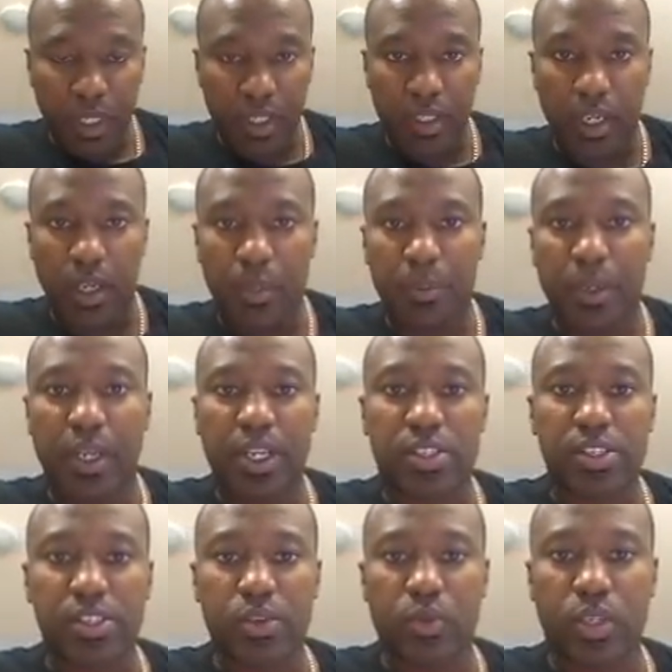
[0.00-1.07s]
Derby
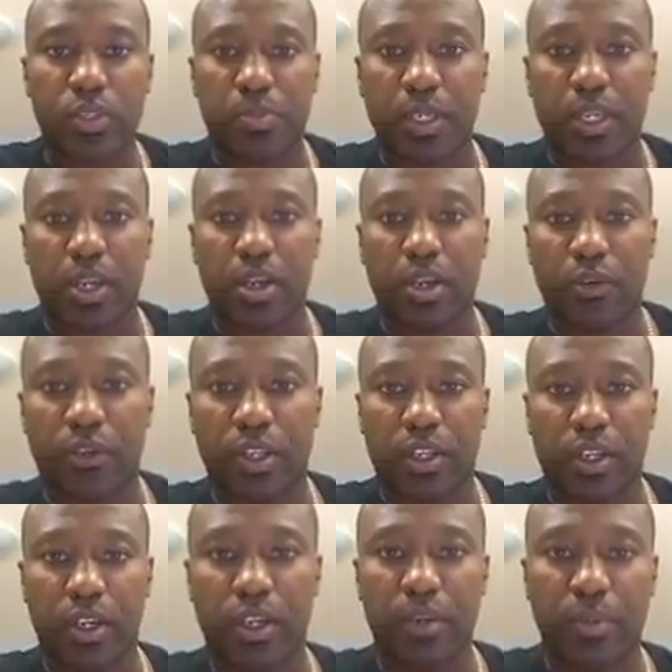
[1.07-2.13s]
legend, what's been going off at
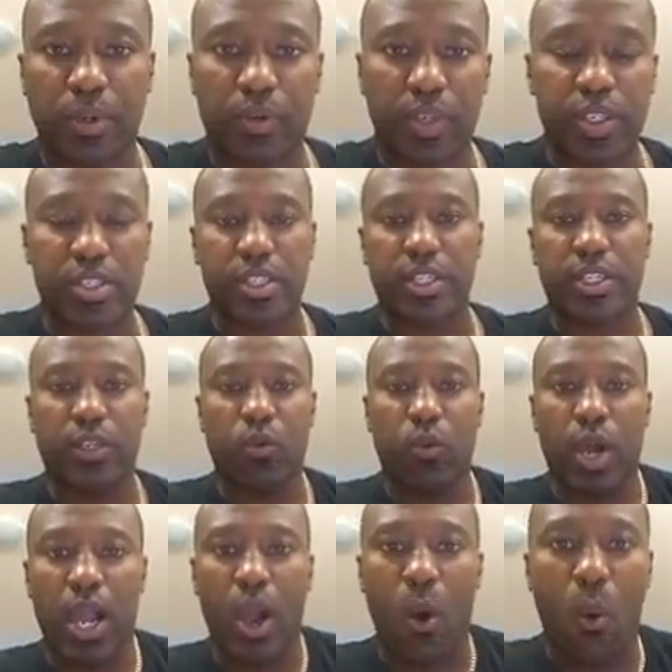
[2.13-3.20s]
Derby recently?
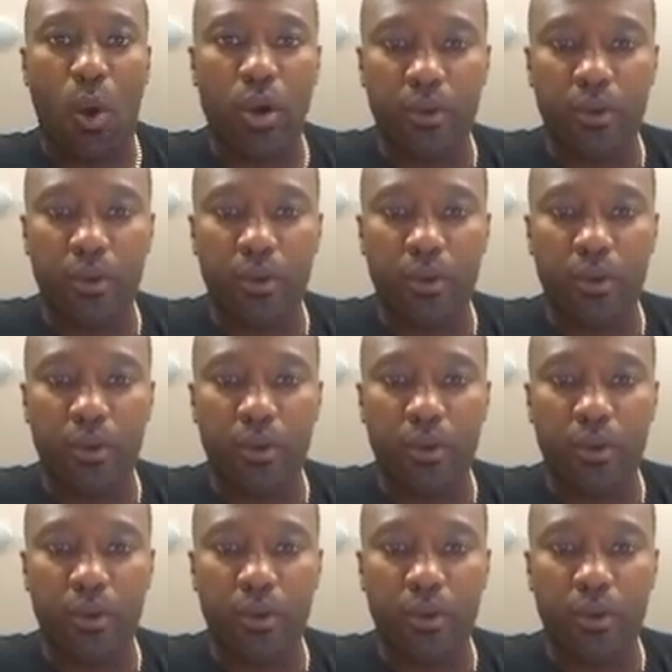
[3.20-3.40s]
Wow.